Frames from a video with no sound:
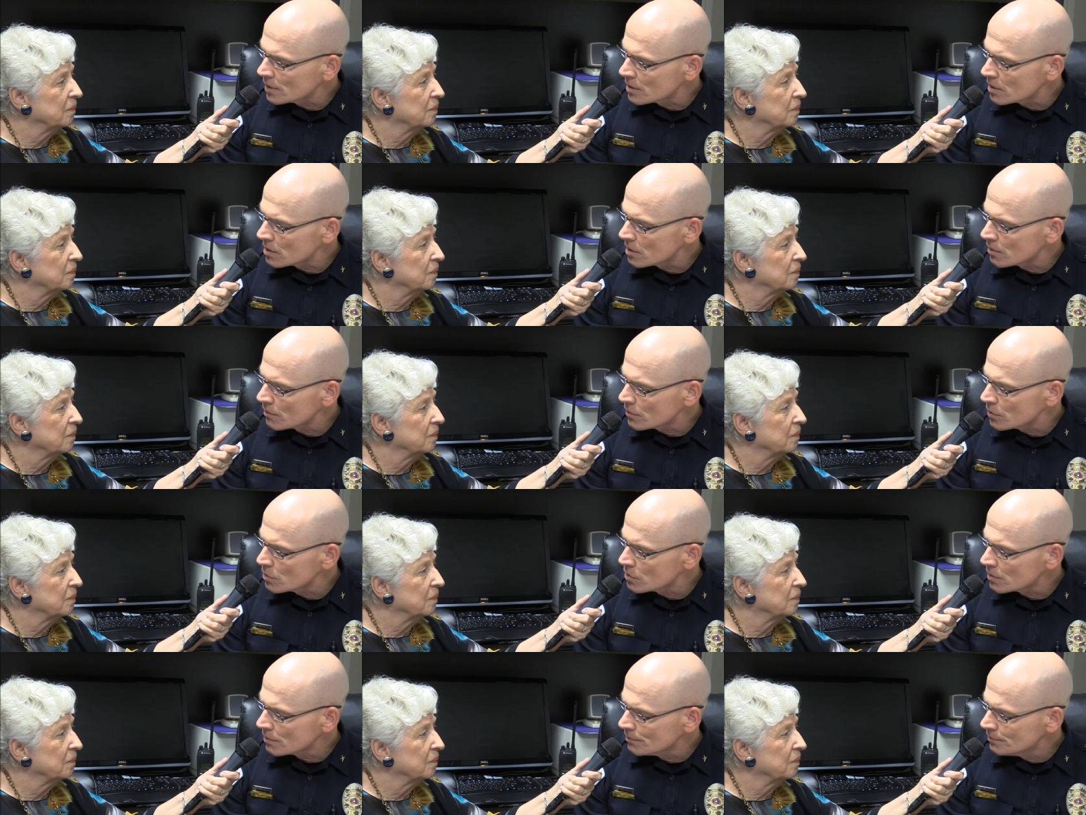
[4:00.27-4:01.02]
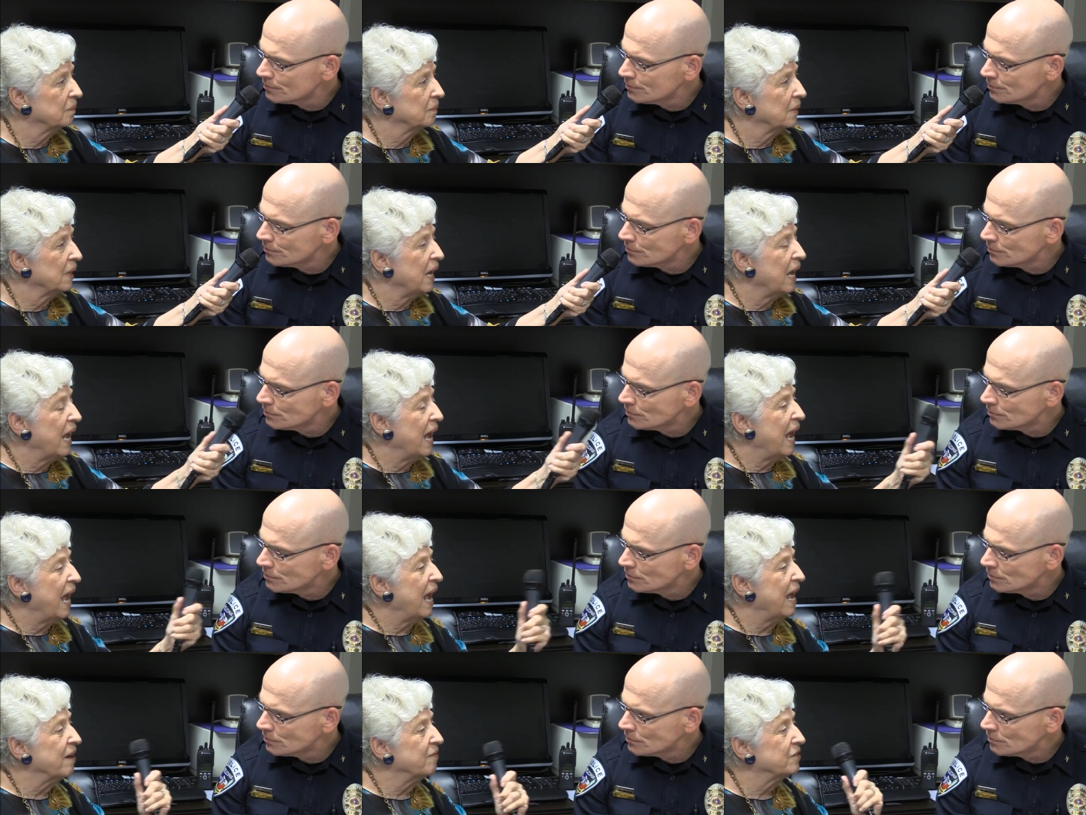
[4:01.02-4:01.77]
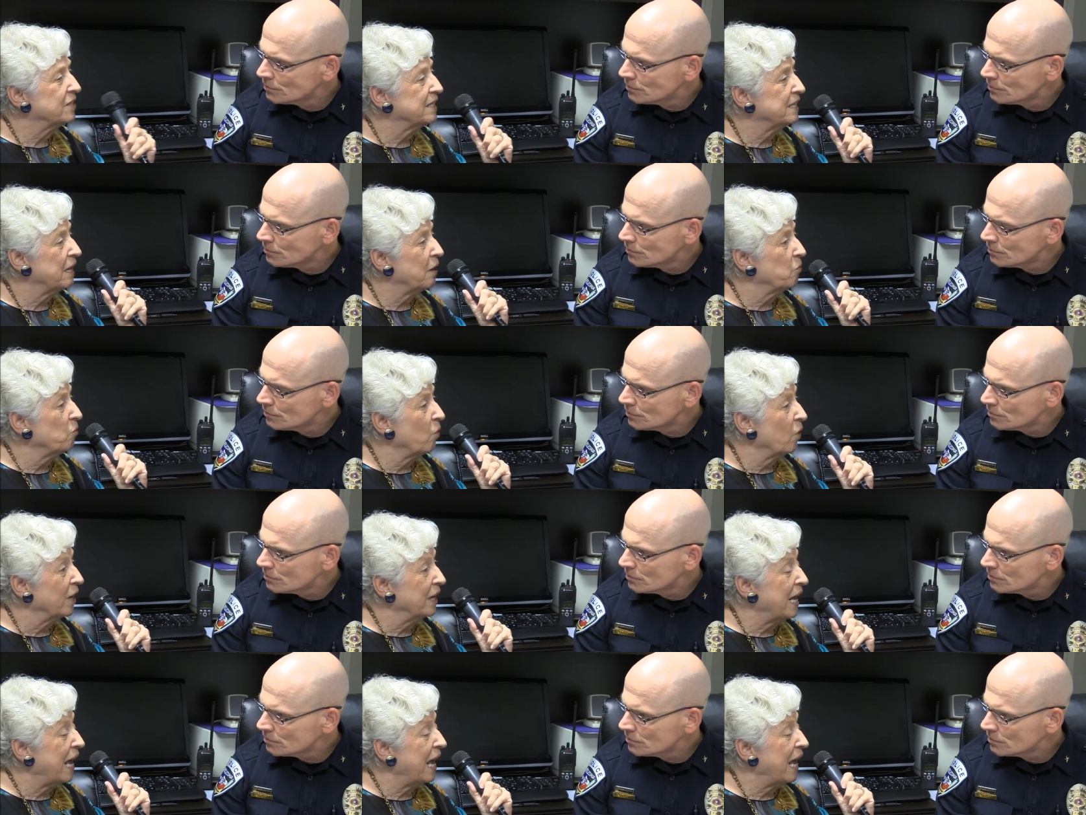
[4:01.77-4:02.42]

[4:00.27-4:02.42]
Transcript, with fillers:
Speaker 1: in the near future.
Speaker 2: If someone